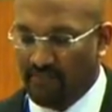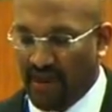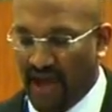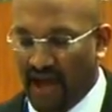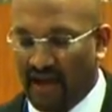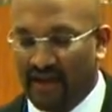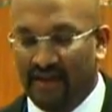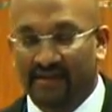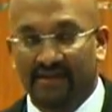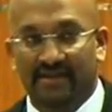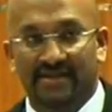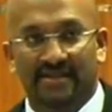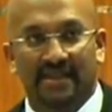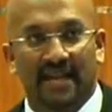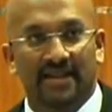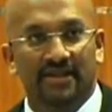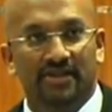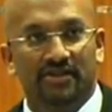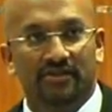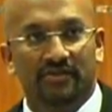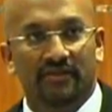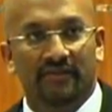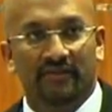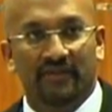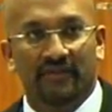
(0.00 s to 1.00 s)
back in the
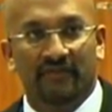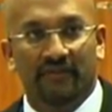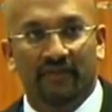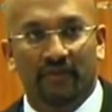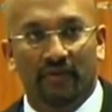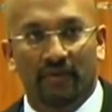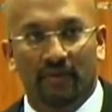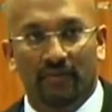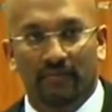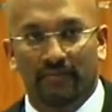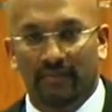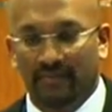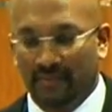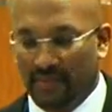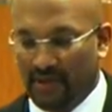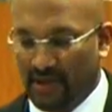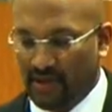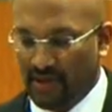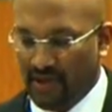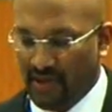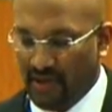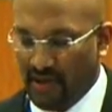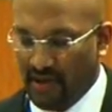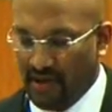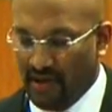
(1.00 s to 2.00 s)
centre of reform.
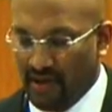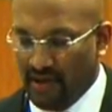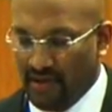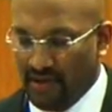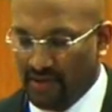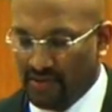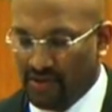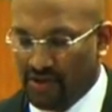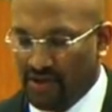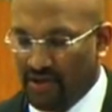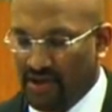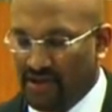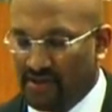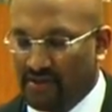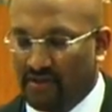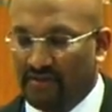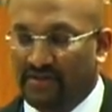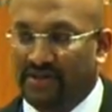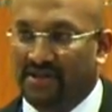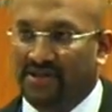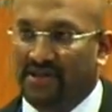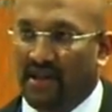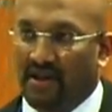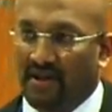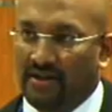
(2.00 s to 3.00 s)
Junior
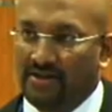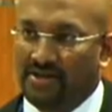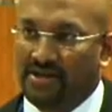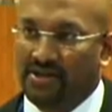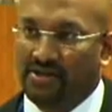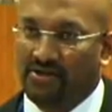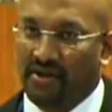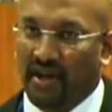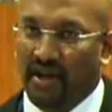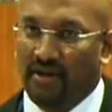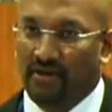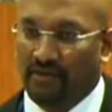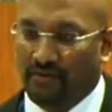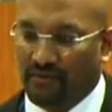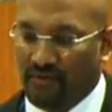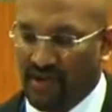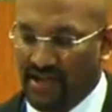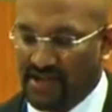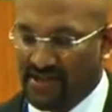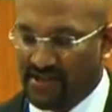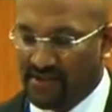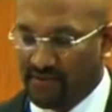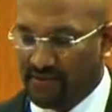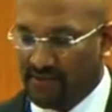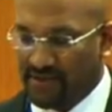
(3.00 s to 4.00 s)
doctors aren't a drain on
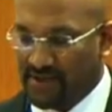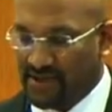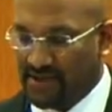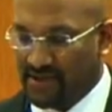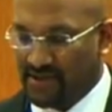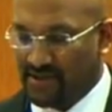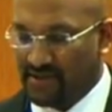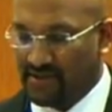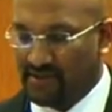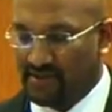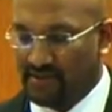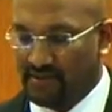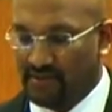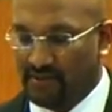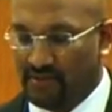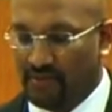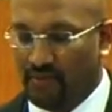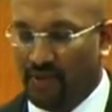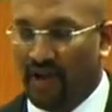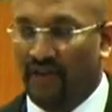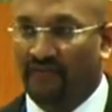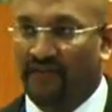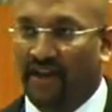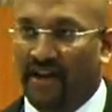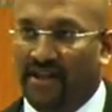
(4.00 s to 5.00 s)
resources.
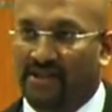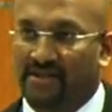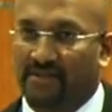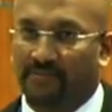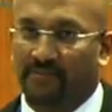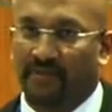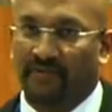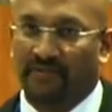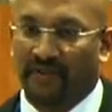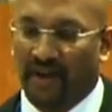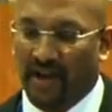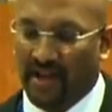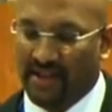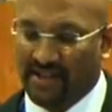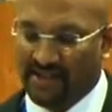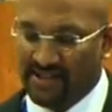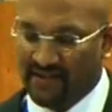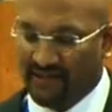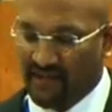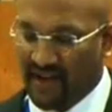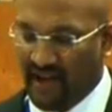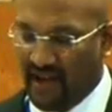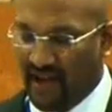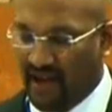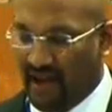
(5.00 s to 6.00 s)
We are vital providers
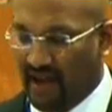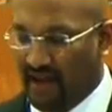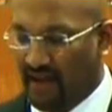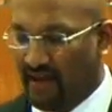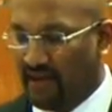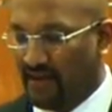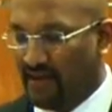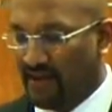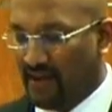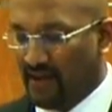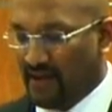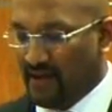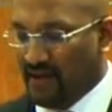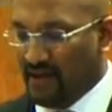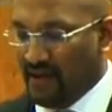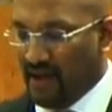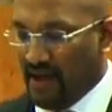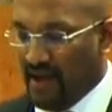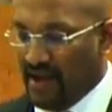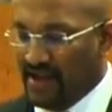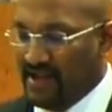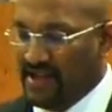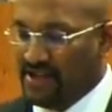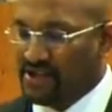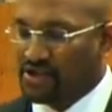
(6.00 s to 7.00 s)
of care
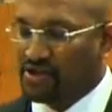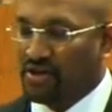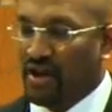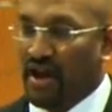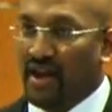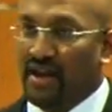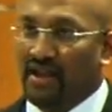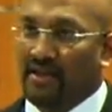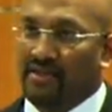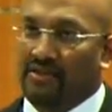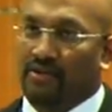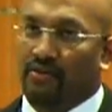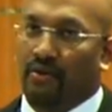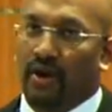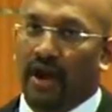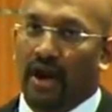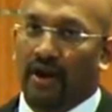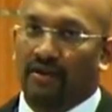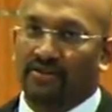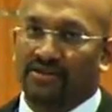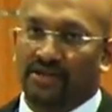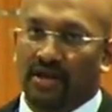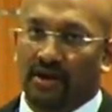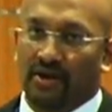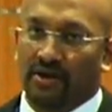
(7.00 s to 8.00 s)
and need training
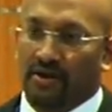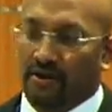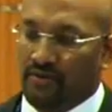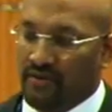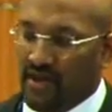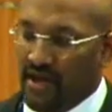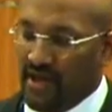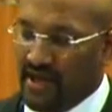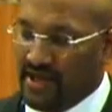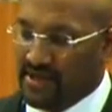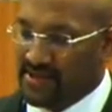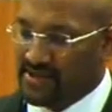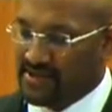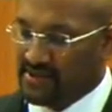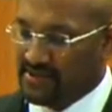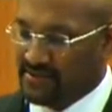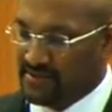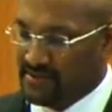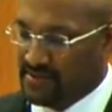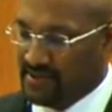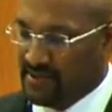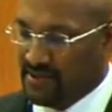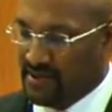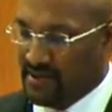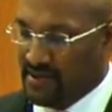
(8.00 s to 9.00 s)
throughout our careers.
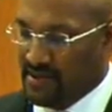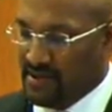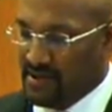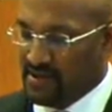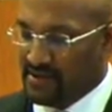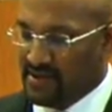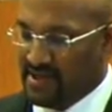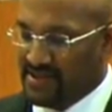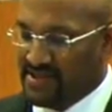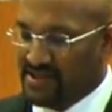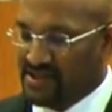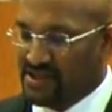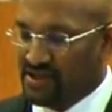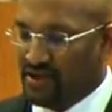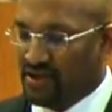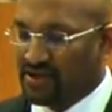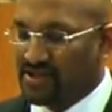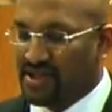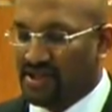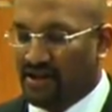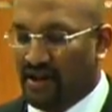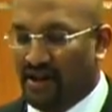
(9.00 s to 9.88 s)
This is not an